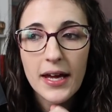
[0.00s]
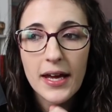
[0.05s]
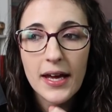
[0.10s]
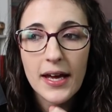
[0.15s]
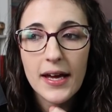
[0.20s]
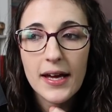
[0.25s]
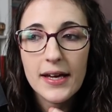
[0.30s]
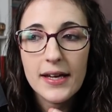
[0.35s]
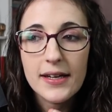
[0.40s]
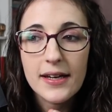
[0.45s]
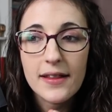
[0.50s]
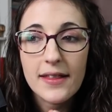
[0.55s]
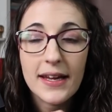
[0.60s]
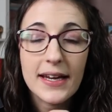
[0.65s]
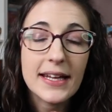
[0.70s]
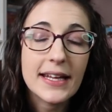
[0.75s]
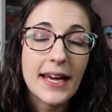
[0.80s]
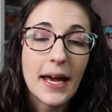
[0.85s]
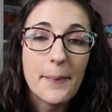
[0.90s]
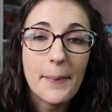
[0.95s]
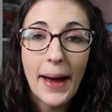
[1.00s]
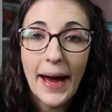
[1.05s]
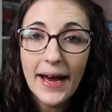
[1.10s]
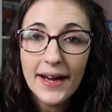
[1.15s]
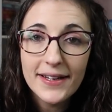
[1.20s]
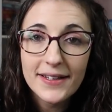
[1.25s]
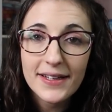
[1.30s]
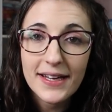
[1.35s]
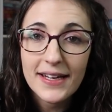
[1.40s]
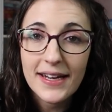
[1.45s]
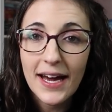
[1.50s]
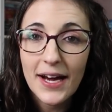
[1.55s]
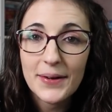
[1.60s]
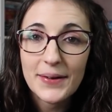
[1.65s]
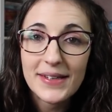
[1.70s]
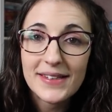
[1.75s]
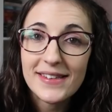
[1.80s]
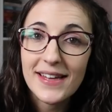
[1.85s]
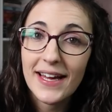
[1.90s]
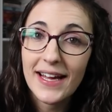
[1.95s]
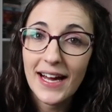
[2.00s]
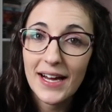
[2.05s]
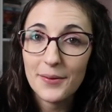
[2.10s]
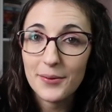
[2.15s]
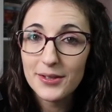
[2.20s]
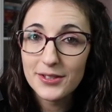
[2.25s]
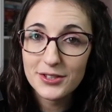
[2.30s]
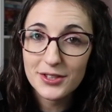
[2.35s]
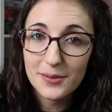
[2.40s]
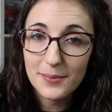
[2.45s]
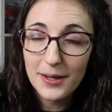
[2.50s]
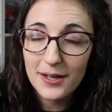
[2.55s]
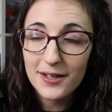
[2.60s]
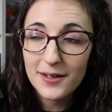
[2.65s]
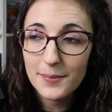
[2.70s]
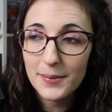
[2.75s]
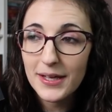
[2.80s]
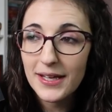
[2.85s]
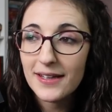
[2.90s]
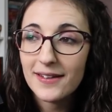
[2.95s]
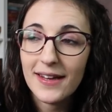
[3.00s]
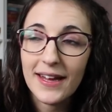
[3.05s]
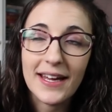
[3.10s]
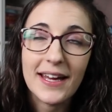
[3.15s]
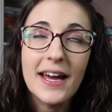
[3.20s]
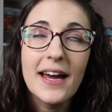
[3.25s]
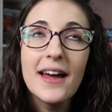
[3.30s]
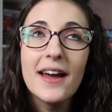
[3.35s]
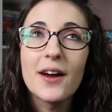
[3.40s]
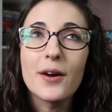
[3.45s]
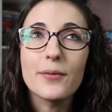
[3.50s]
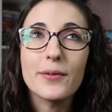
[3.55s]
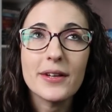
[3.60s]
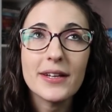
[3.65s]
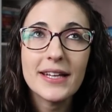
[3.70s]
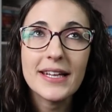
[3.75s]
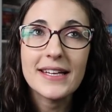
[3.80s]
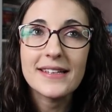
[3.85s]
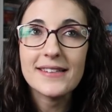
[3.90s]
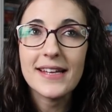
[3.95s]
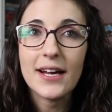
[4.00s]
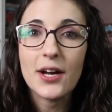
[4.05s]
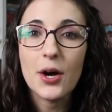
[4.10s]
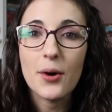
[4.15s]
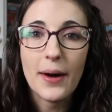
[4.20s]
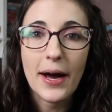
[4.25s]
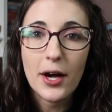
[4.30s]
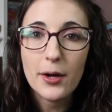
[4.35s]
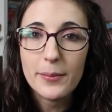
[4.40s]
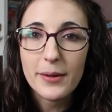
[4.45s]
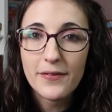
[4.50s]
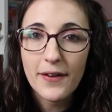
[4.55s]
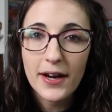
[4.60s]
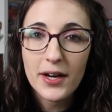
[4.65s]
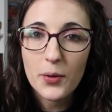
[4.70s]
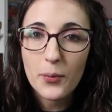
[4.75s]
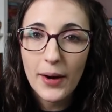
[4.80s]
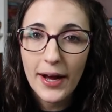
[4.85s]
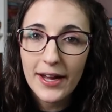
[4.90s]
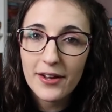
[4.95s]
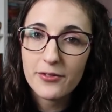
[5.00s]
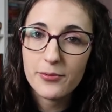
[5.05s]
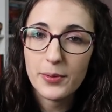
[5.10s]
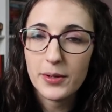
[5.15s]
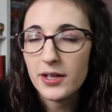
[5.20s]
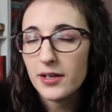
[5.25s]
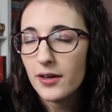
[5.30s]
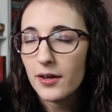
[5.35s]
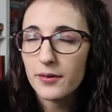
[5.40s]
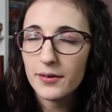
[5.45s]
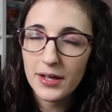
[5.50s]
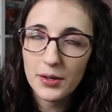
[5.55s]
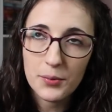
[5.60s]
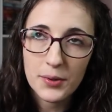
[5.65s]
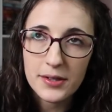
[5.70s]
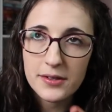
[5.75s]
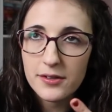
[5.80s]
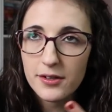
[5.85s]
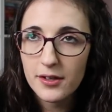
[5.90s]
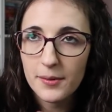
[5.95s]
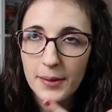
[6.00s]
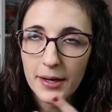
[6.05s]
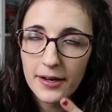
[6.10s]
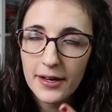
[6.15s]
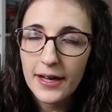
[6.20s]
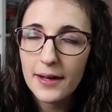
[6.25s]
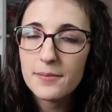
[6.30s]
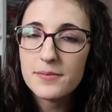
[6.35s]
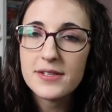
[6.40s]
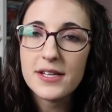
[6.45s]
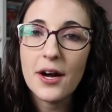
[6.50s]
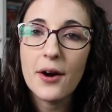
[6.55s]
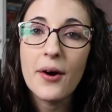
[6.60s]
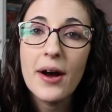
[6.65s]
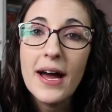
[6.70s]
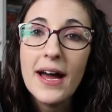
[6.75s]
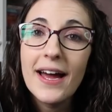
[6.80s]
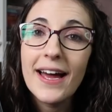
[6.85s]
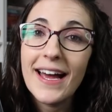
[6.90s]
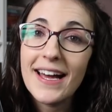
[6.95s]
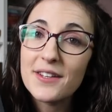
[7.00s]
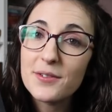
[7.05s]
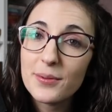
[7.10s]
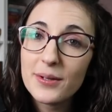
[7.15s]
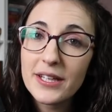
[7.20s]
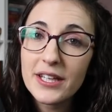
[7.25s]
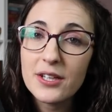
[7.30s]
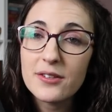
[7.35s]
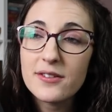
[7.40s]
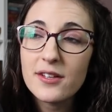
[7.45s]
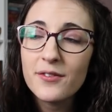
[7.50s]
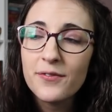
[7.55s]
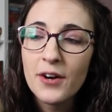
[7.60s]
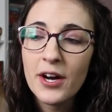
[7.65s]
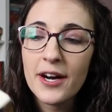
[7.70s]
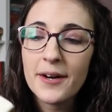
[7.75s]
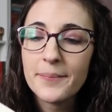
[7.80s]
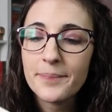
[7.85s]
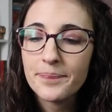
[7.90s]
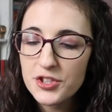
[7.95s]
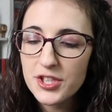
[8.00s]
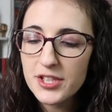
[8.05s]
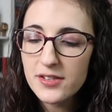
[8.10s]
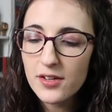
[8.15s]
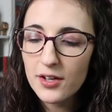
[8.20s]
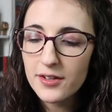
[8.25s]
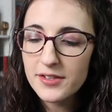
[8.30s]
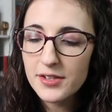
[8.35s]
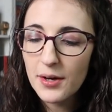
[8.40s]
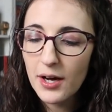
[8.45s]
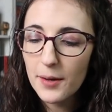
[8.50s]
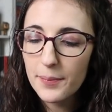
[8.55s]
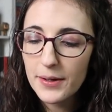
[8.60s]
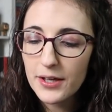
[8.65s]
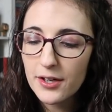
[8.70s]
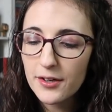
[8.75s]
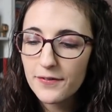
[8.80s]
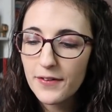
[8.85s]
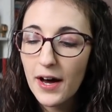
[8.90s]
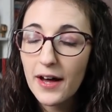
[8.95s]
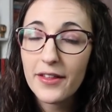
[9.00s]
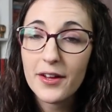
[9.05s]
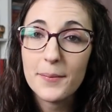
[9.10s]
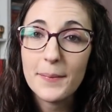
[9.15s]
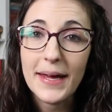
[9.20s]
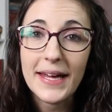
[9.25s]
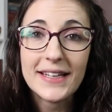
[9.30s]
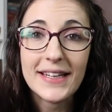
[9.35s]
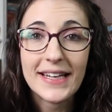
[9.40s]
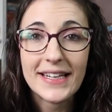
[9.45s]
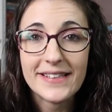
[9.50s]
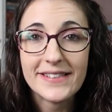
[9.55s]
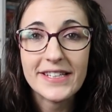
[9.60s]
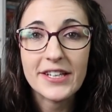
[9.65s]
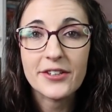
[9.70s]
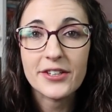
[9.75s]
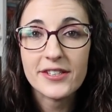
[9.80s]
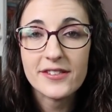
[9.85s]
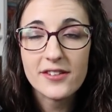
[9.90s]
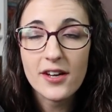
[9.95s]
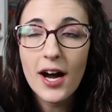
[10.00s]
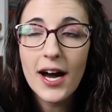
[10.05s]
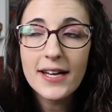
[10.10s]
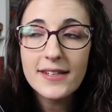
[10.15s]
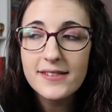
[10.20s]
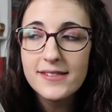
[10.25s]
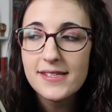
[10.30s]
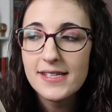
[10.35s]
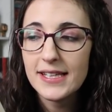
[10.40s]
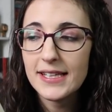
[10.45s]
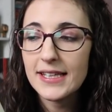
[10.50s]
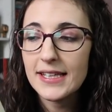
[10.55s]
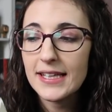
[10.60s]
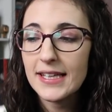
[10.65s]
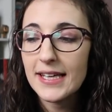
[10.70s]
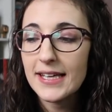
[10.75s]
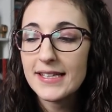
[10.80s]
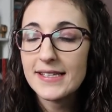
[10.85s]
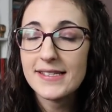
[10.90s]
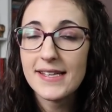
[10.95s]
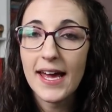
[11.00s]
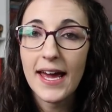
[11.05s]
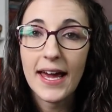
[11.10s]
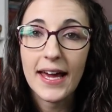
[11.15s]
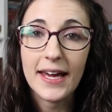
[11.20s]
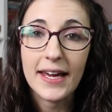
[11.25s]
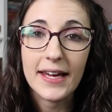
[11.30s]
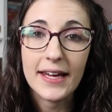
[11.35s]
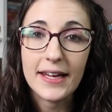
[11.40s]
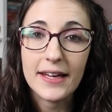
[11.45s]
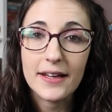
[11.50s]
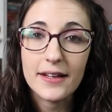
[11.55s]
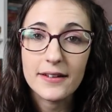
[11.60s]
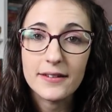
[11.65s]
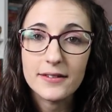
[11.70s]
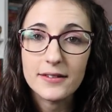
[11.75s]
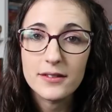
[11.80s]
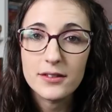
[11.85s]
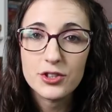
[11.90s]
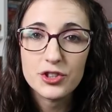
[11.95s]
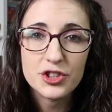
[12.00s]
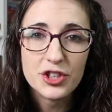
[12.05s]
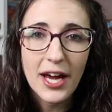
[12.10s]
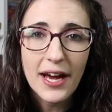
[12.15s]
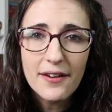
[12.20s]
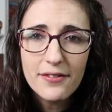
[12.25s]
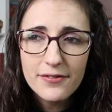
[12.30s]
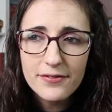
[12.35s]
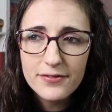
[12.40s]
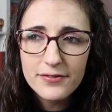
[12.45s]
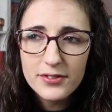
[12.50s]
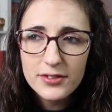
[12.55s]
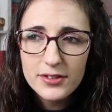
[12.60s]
and then he came back, and now he's like, I want you to marry me. And like, really, he's like, oh, help me find a wife. But you know, he wants her to marry him. So it's really cute so far. She's also helping her father make like a secret sauce. He is a chef.